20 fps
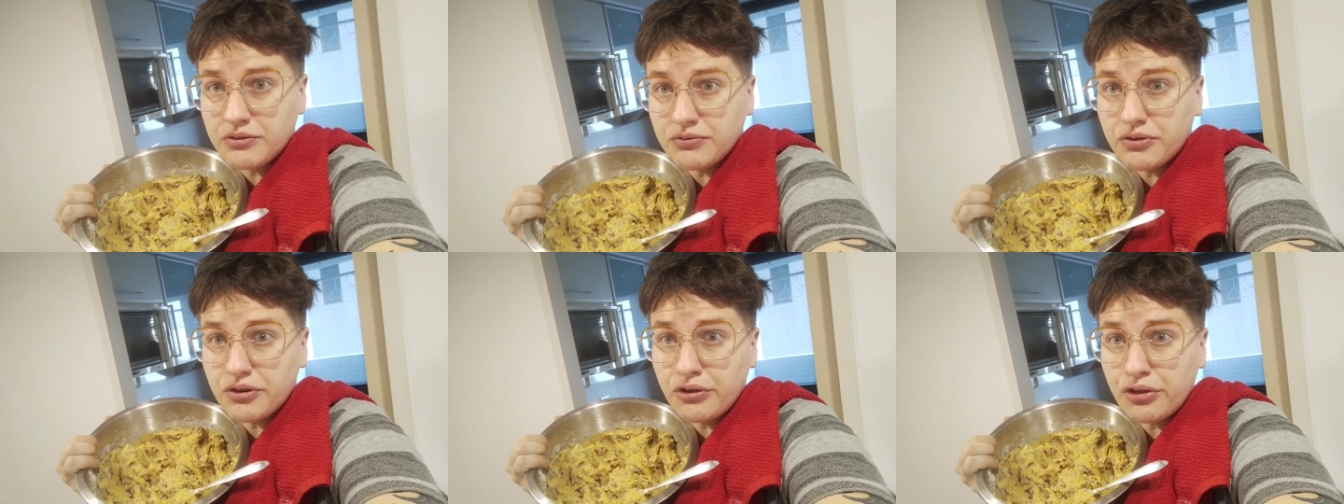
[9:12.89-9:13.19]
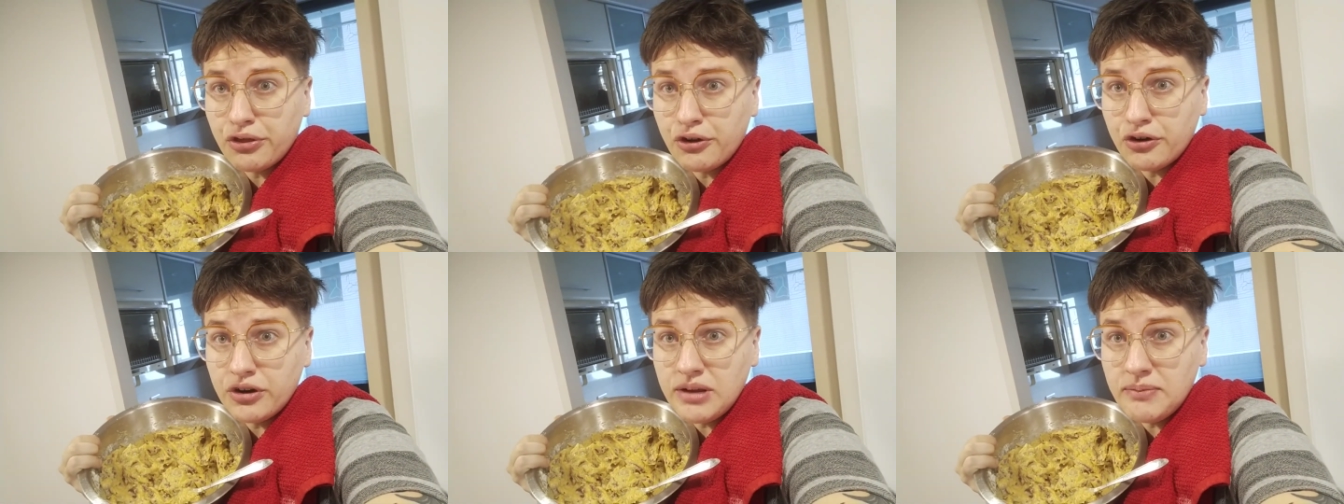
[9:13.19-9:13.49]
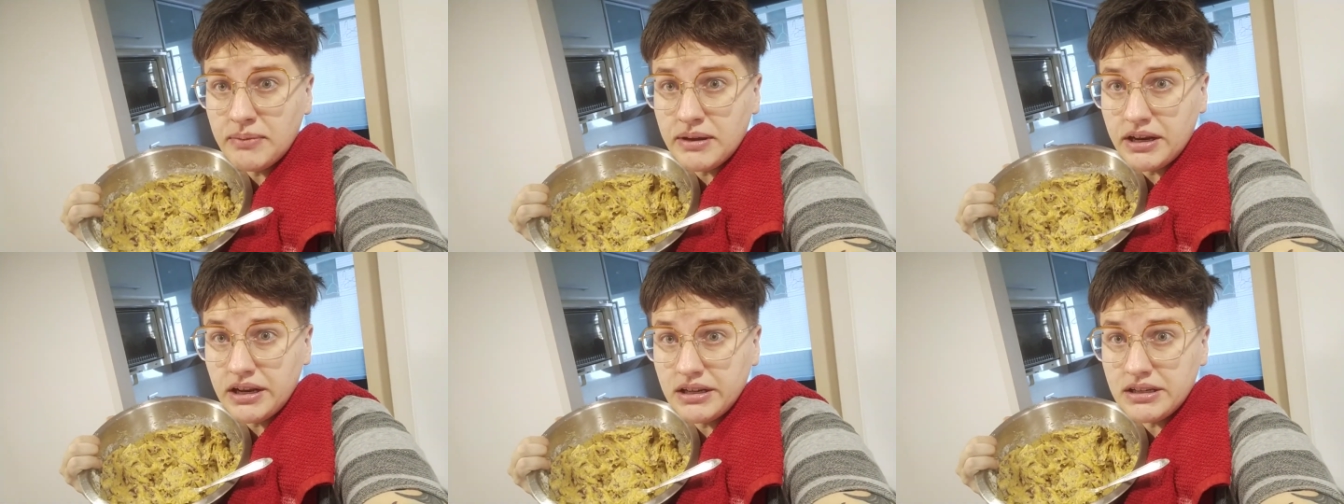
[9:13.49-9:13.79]
for 30
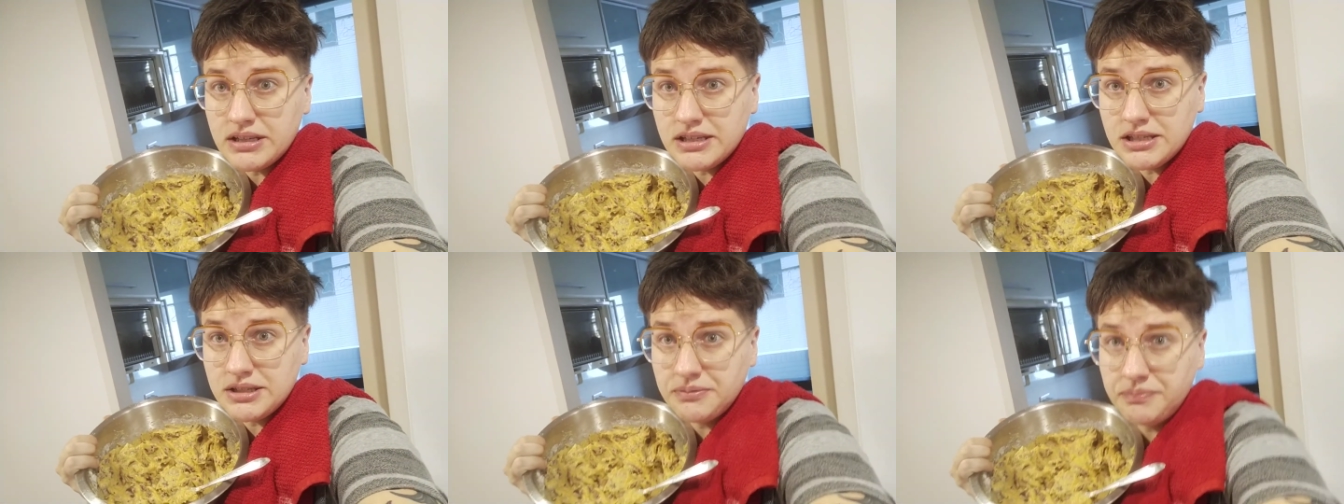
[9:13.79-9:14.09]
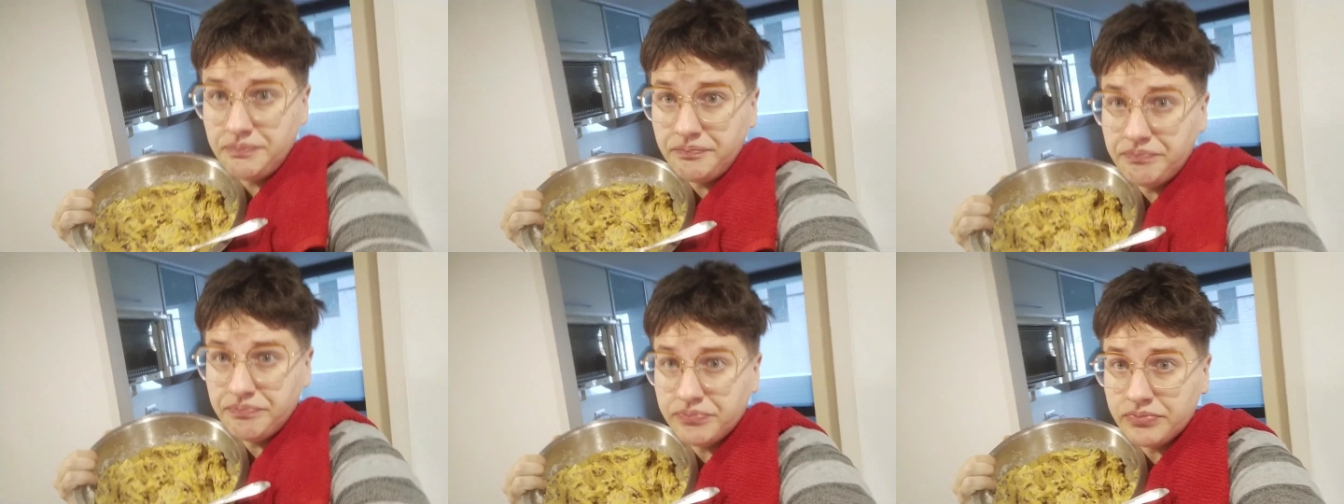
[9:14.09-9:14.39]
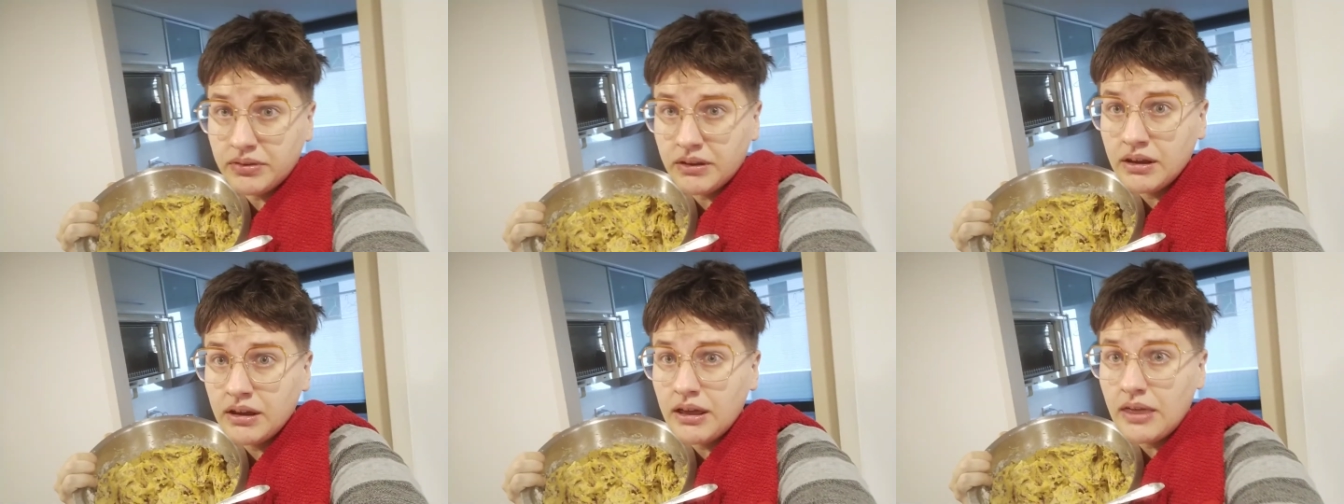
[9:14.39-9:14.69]
minutes,
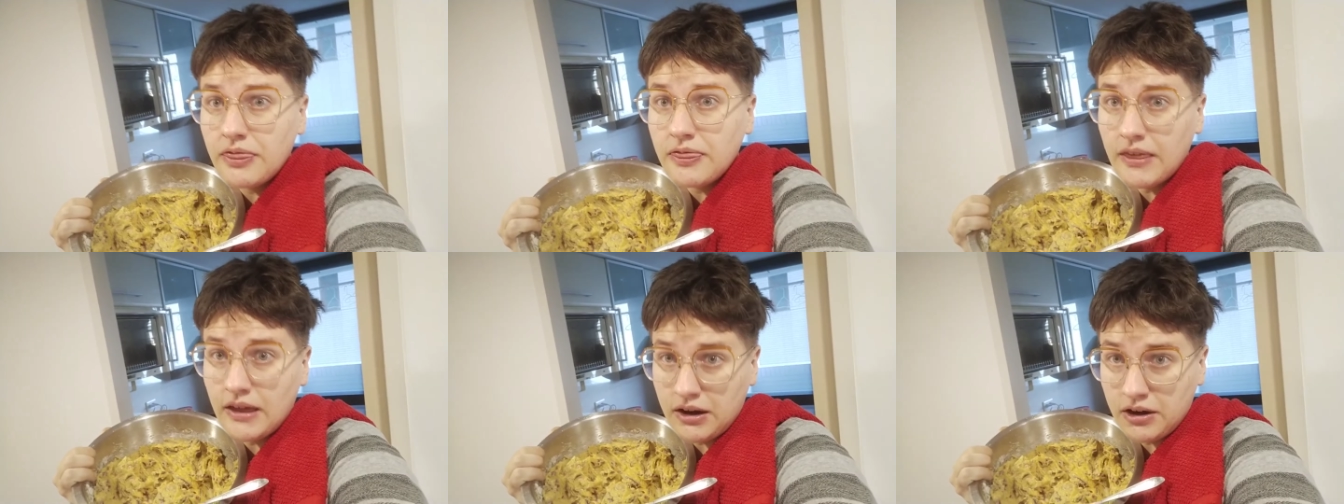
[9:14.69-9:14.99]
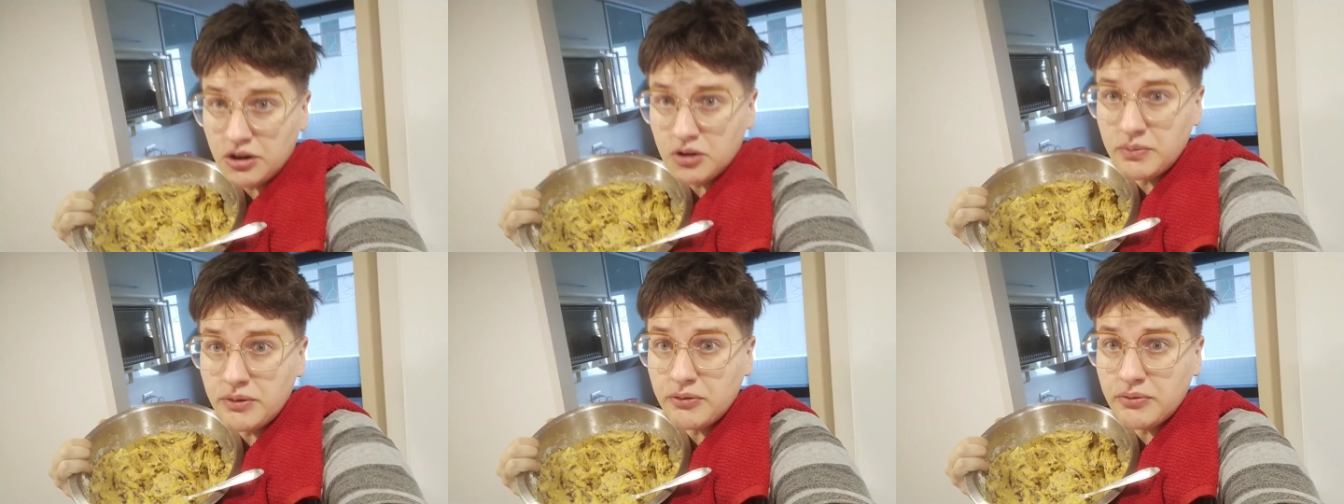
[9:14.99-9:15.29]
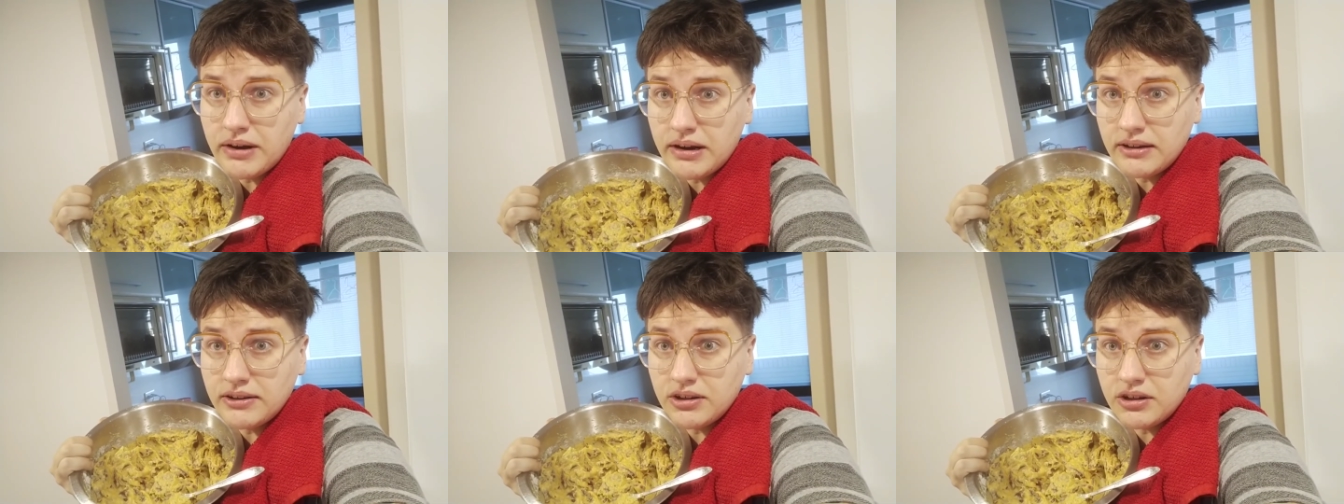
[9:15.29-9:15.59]
and it'll be
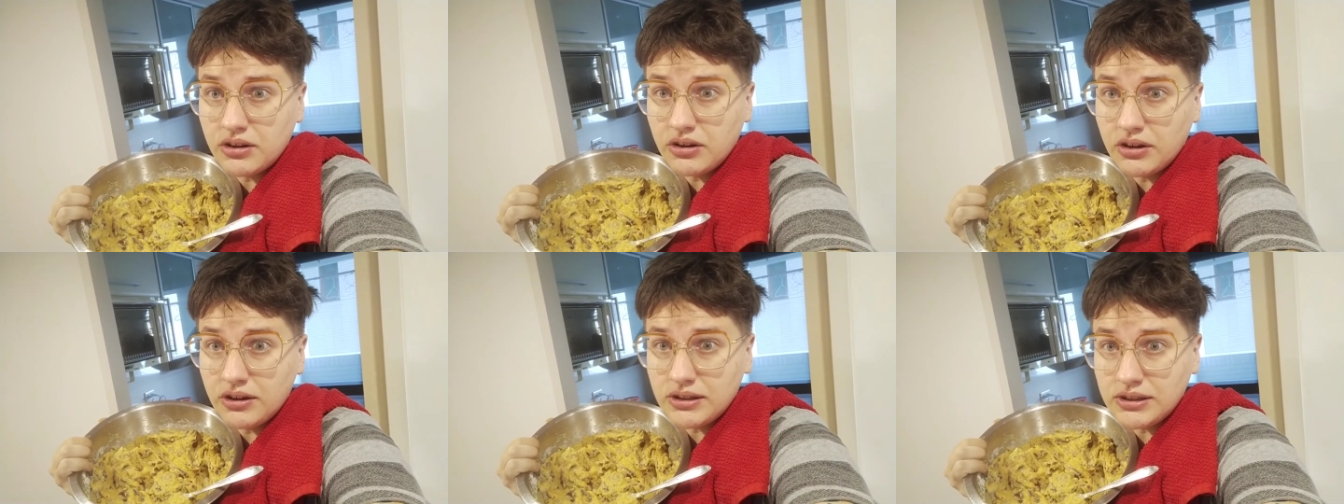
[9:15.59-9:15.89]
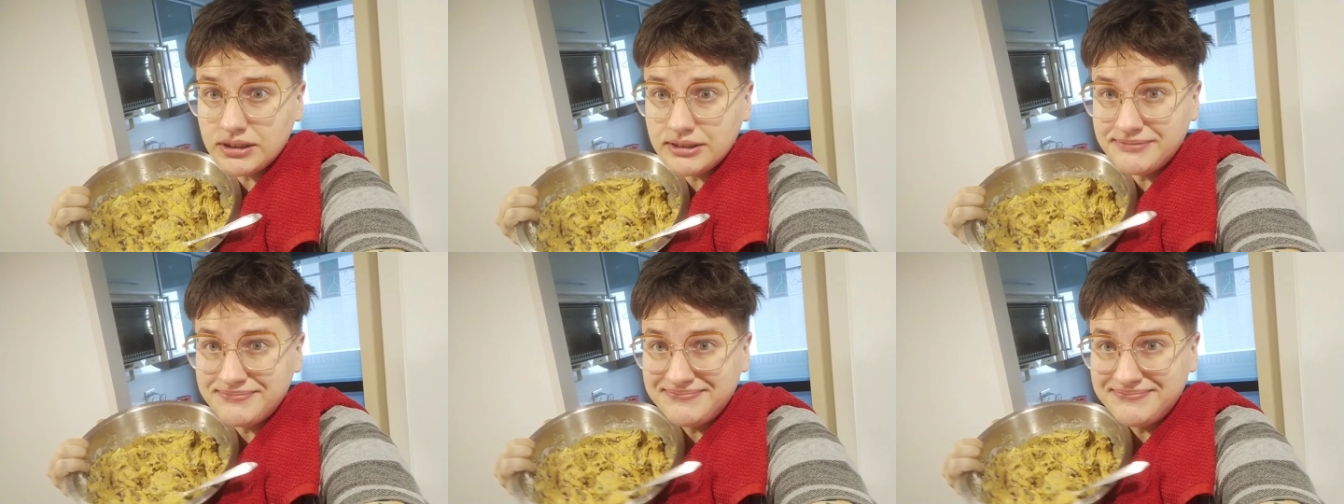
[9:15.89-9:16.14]
ready to cook.